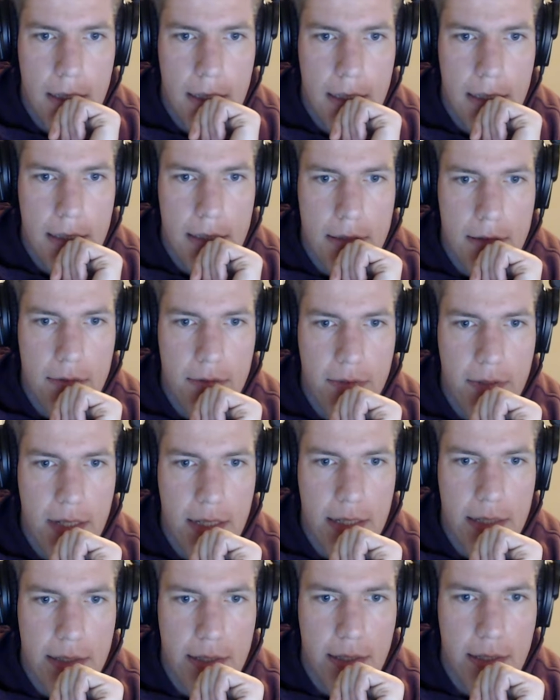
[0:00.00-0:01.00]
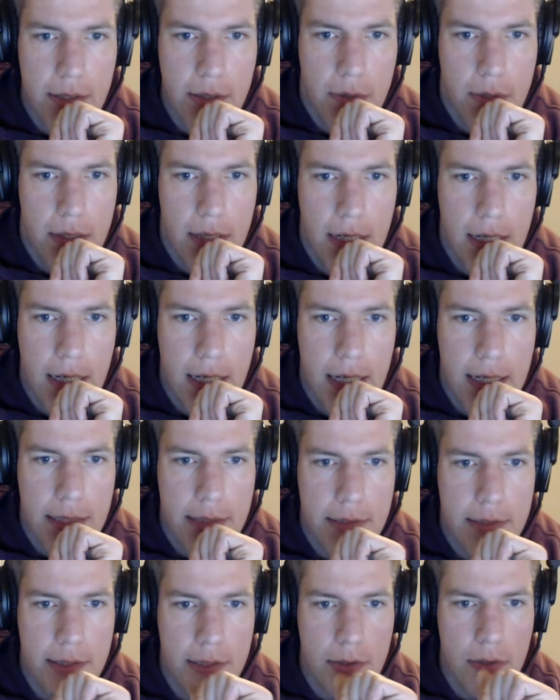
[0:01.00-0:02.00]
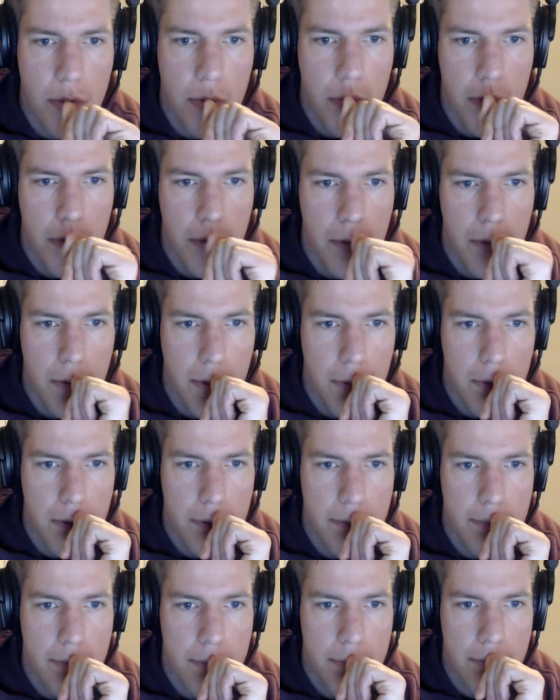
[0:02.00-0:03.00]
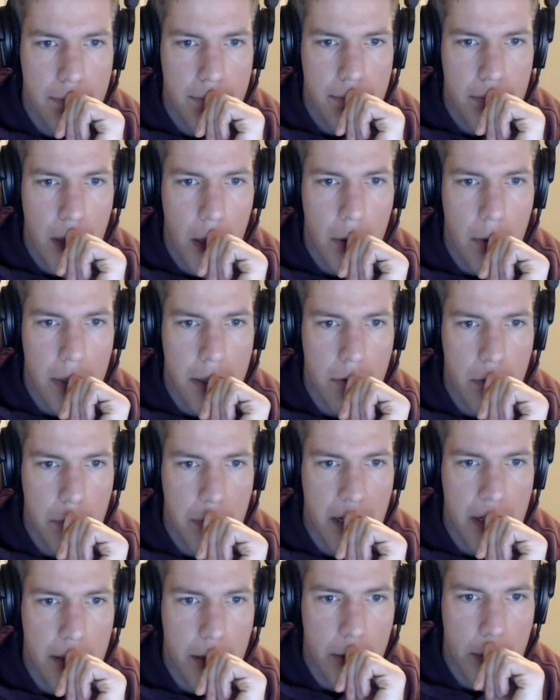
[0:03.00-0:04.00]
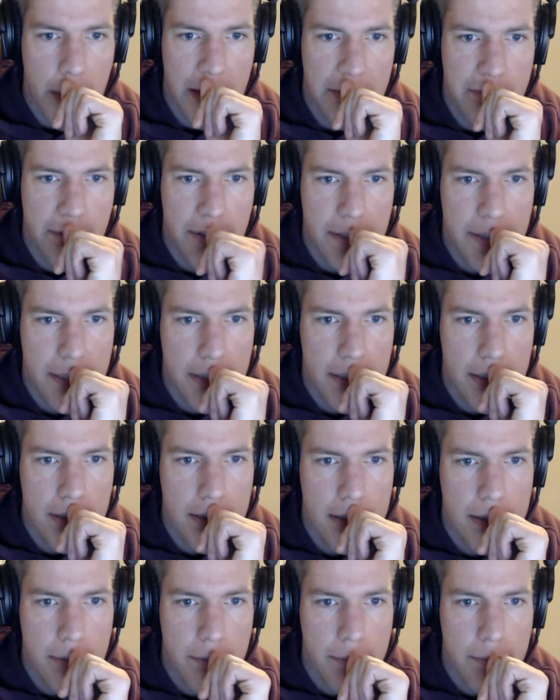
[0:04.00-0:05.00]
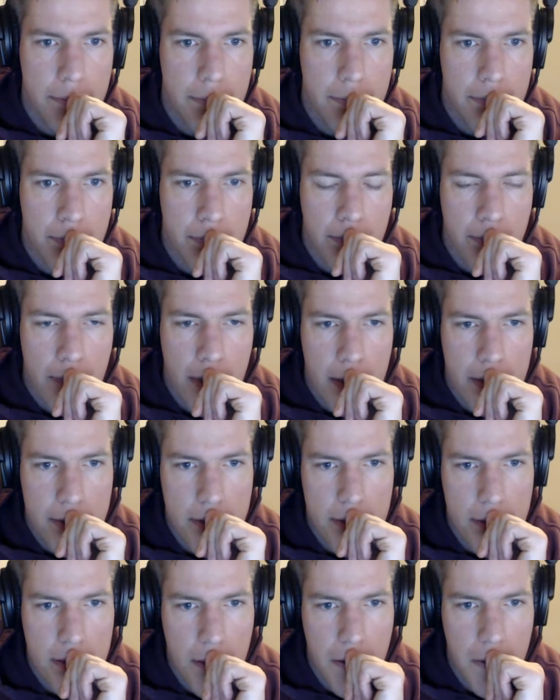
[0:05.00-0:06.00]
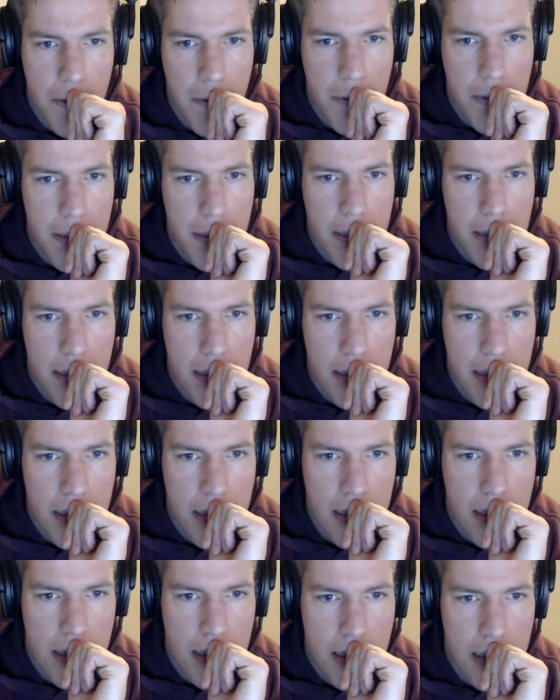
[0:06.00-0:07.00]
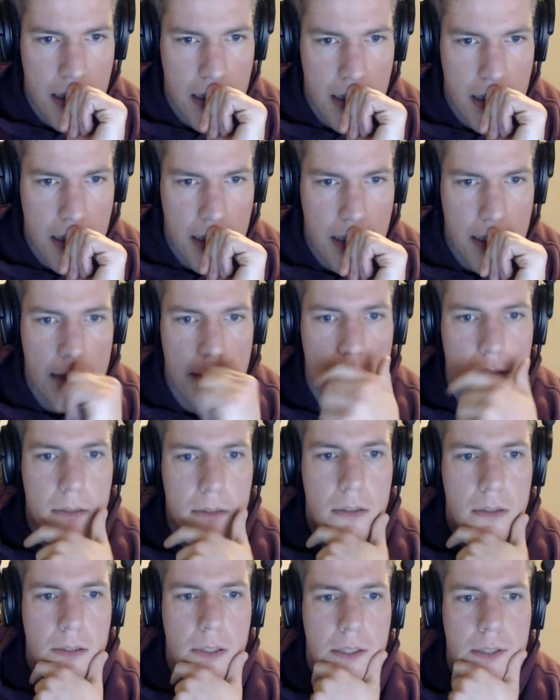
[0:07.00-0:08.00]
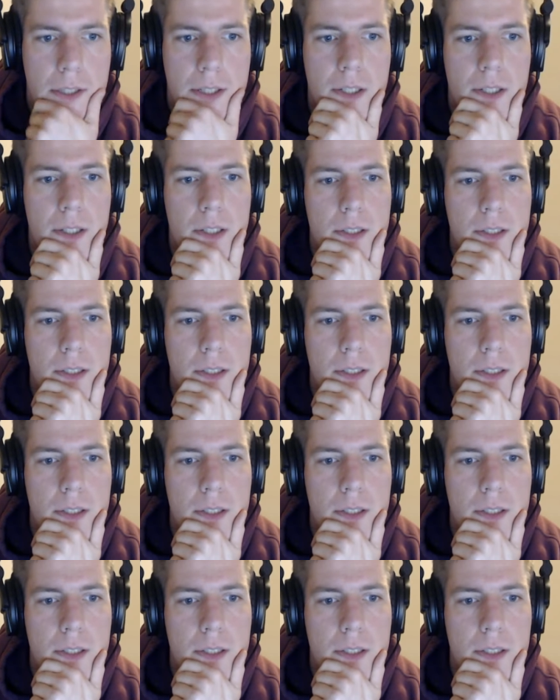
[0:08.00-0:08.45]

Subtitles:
it's funny though, this whole, it would be under references. So insert,